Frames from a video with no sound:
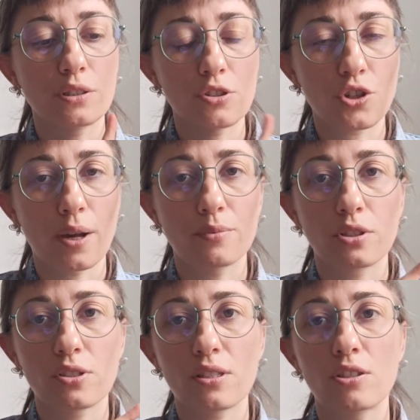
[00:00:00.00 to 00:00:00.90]
the
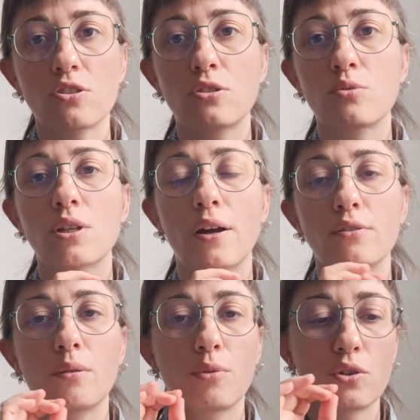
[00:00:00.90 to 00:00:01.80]
chapters that stood
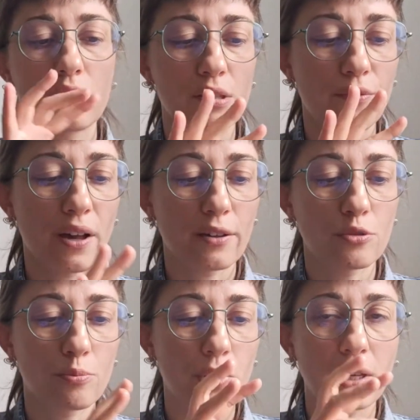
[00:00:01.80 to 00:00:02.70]
out the most. If I
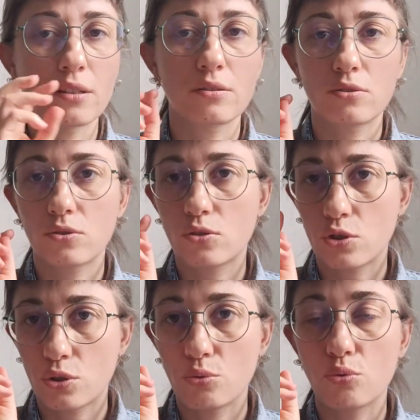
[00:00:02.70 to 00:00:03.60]
could pick
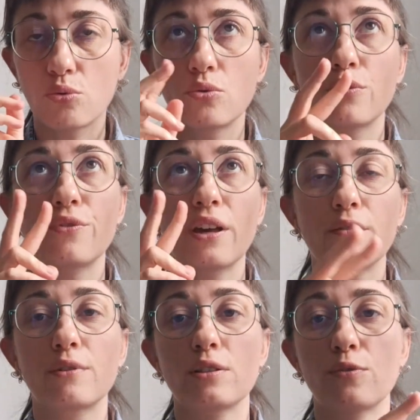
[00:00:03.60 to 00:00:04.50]
two
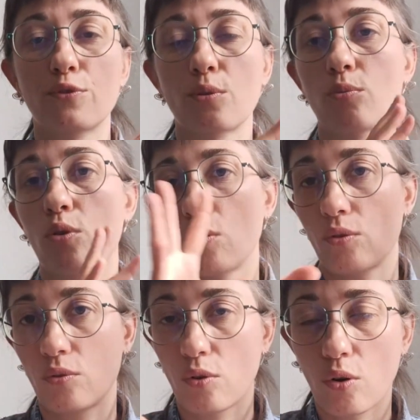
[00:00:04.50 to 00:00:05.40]
favorite from
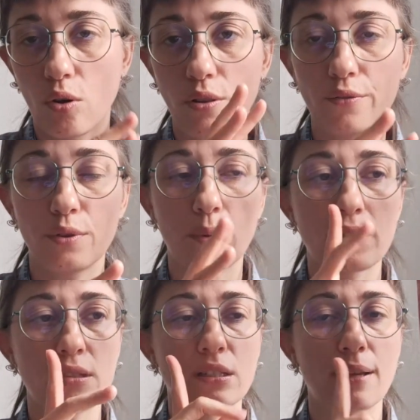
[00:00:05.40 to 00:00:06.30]
all of the
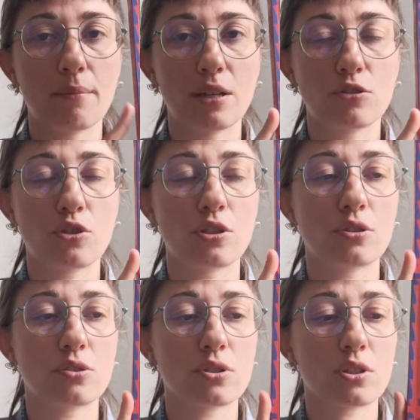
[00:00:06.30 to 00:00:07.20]
ones that I
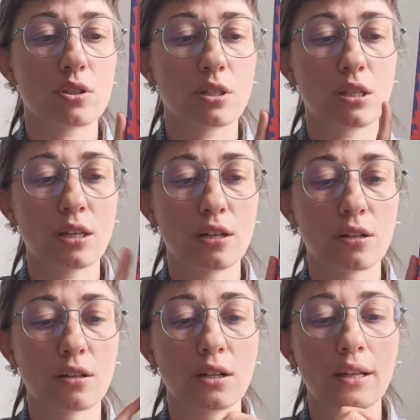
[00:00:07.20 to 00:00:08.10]
mentioned
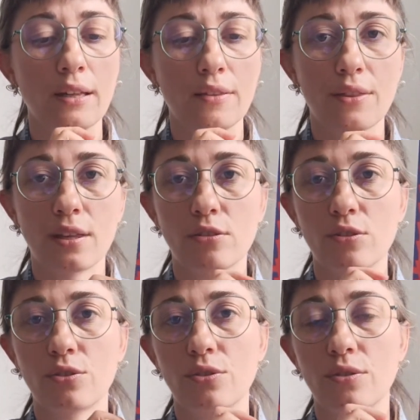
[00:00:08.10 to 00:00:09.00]
here, then
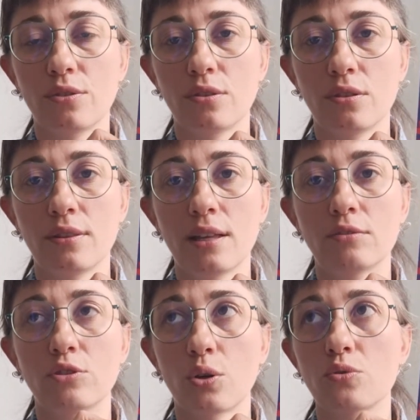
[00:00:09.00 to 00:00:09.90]

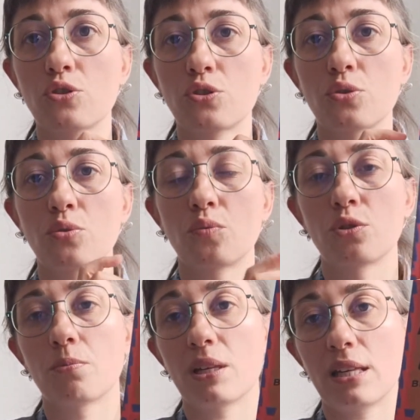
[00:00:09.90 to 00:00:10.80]
those two
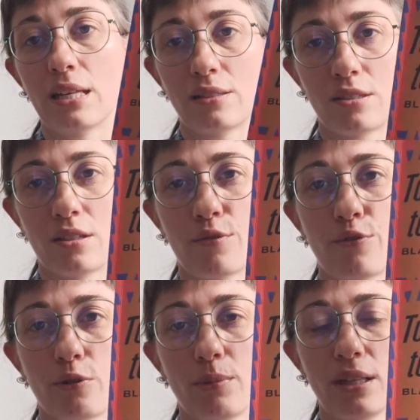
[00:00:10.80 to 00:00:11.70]
would be it
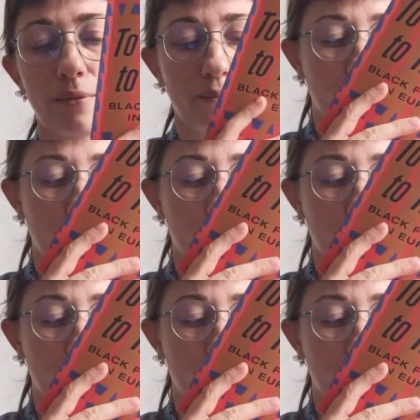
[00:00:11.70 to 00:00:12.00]
for me.